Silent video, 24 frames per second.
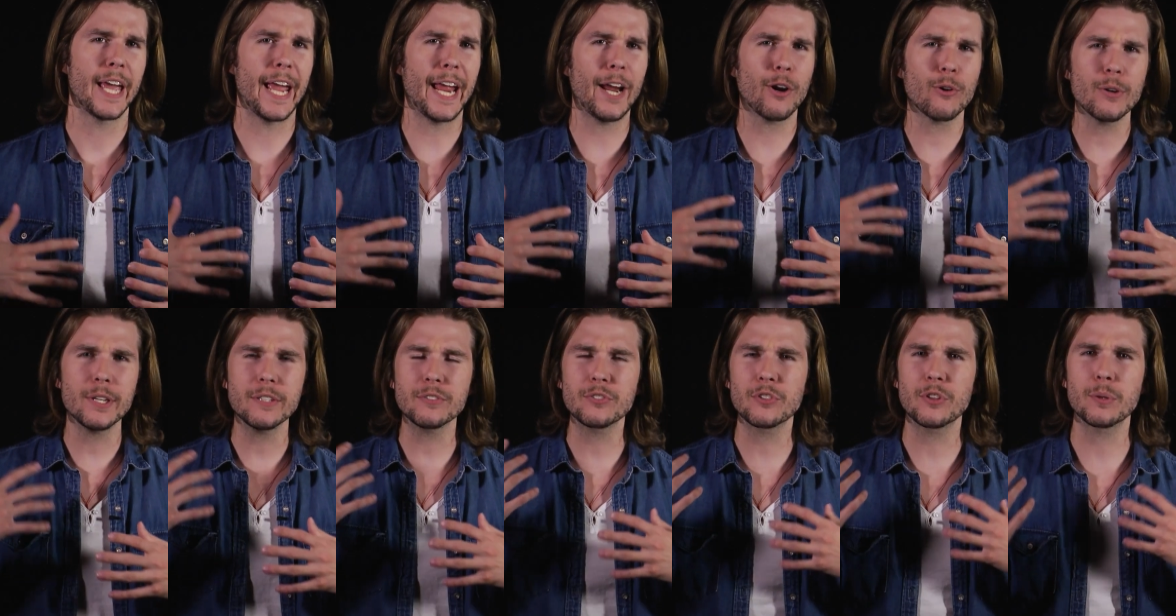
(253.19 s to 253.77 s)

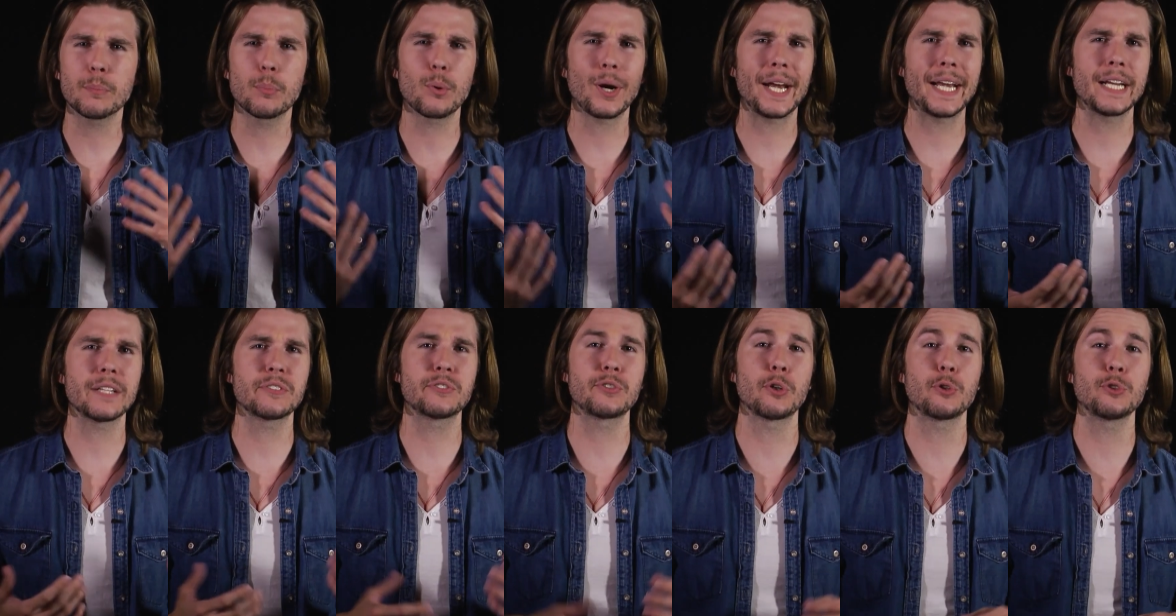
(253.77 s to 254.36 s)
areas of the
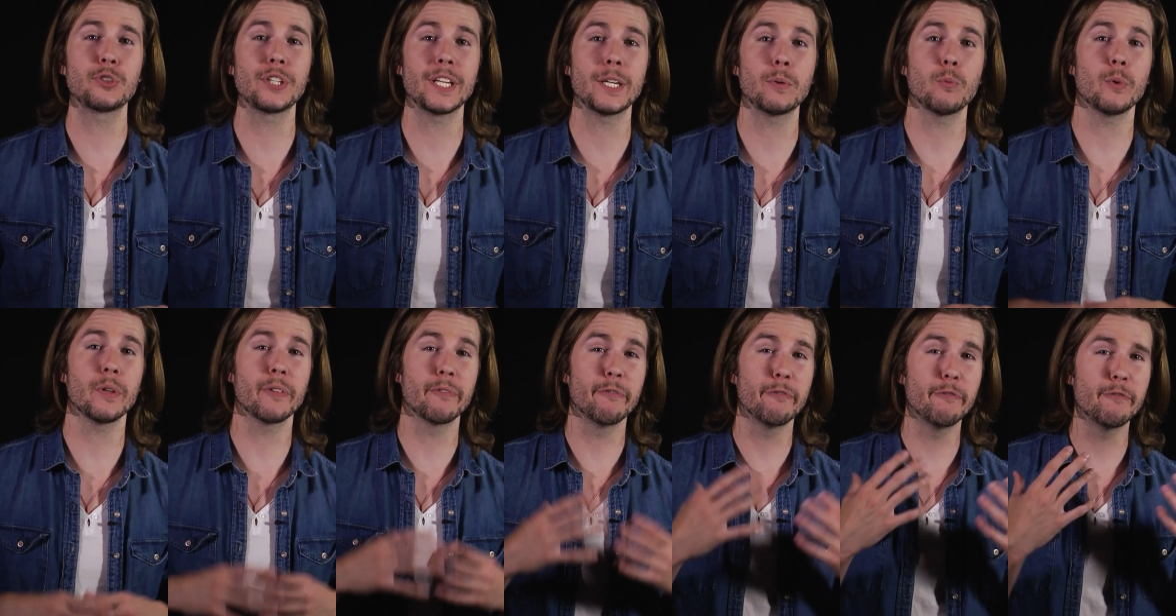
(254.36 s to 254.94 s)
brain associated
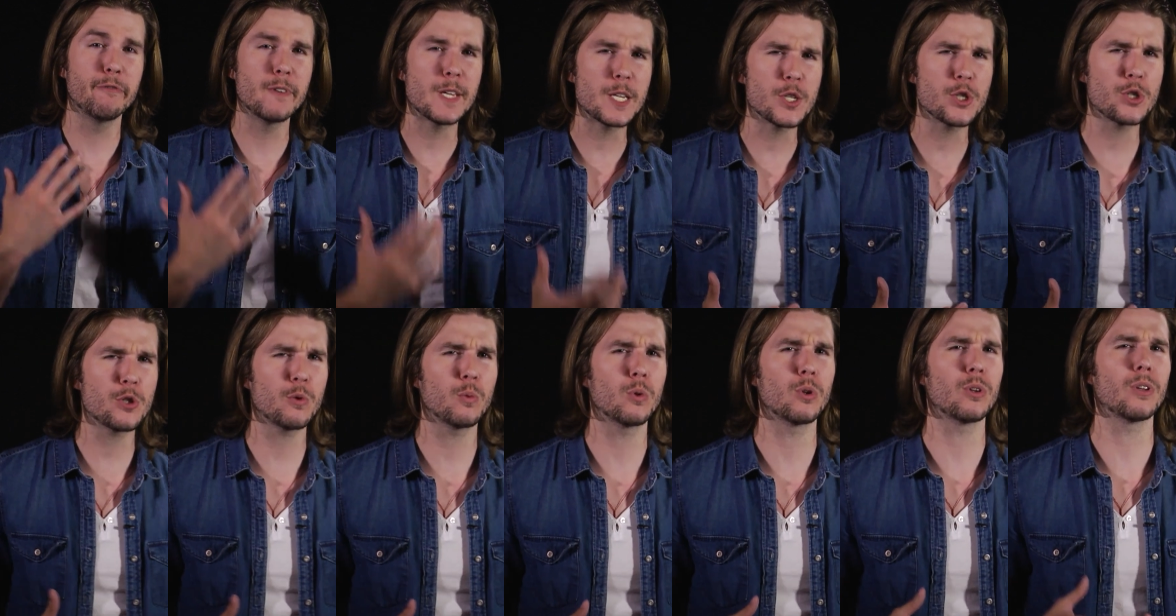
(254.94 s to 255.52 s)
with
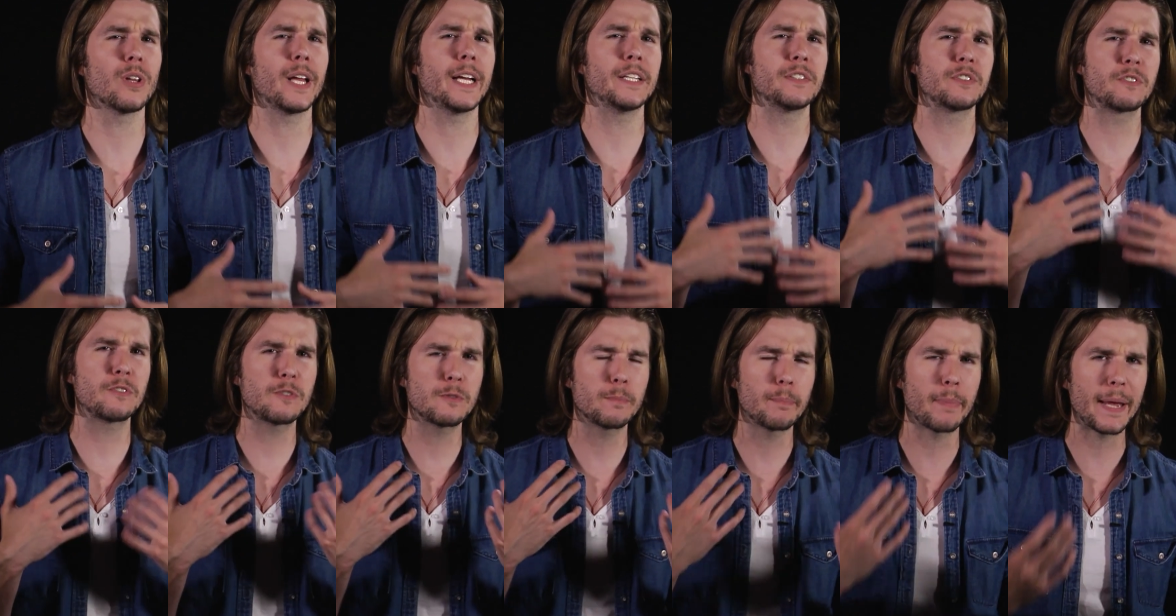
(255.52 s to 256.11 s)
visual and
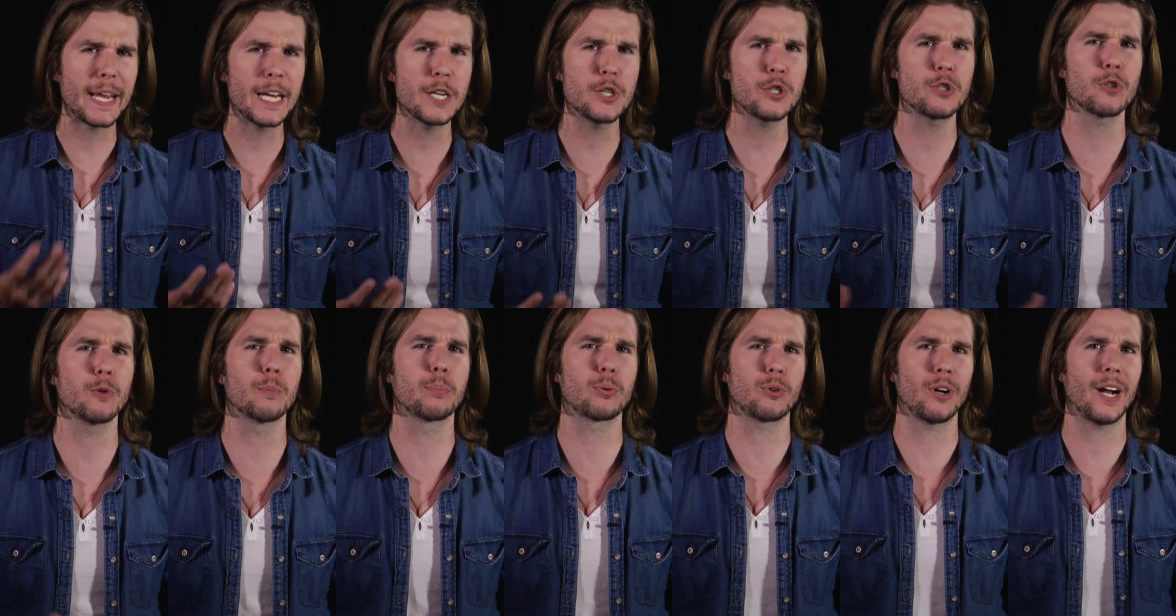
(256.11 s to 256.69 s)

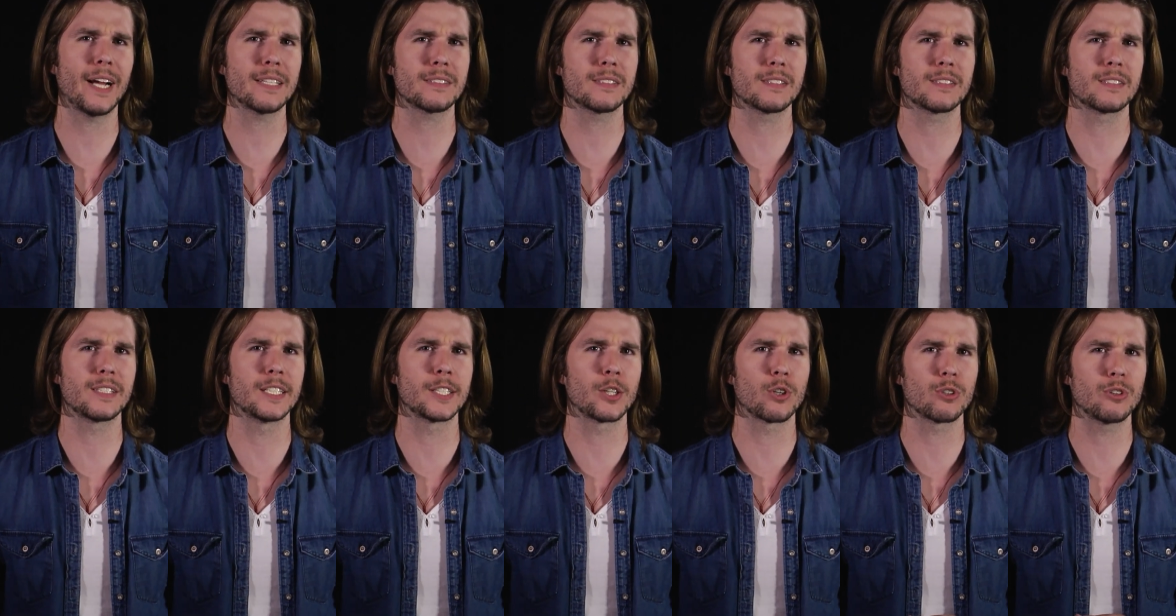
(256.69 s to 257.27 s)
spatial
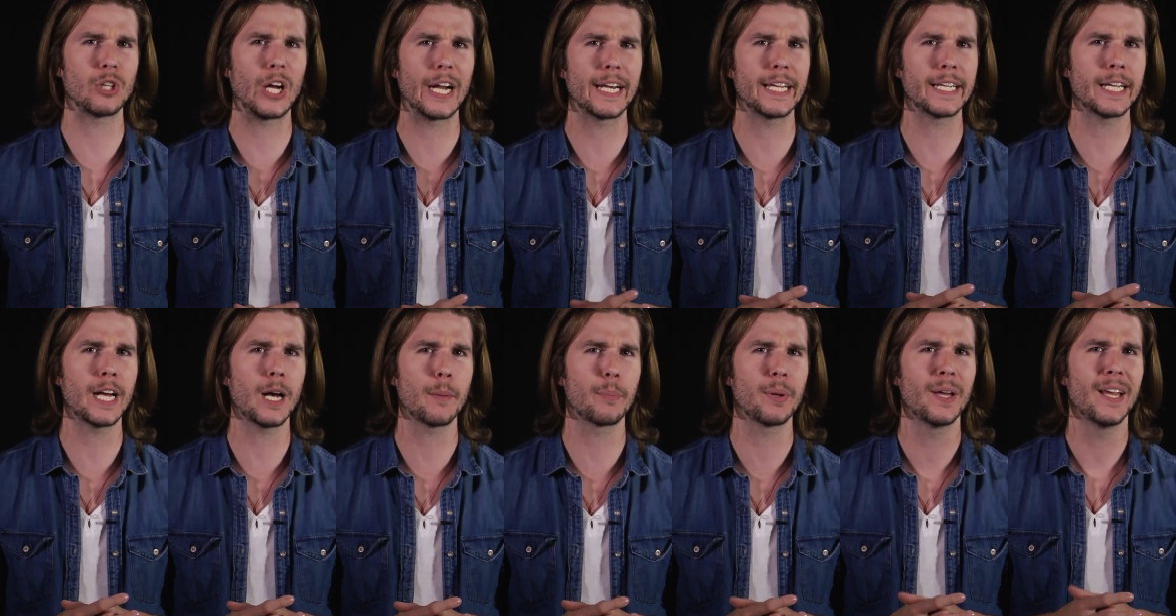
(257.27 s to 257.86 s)
processing are
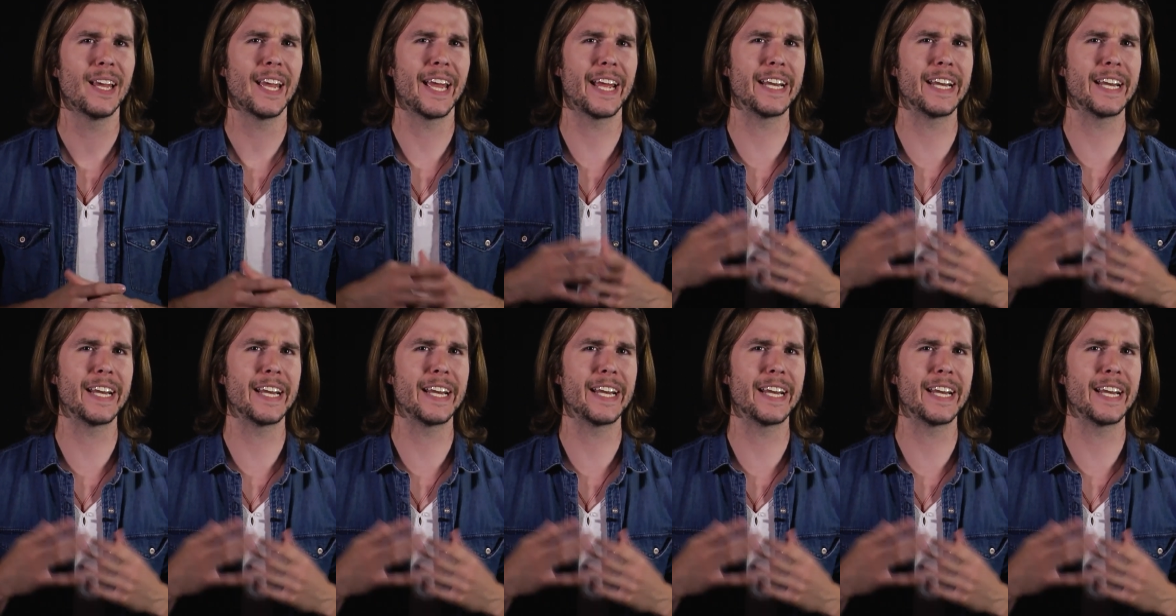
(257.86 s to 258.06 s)
lighting up,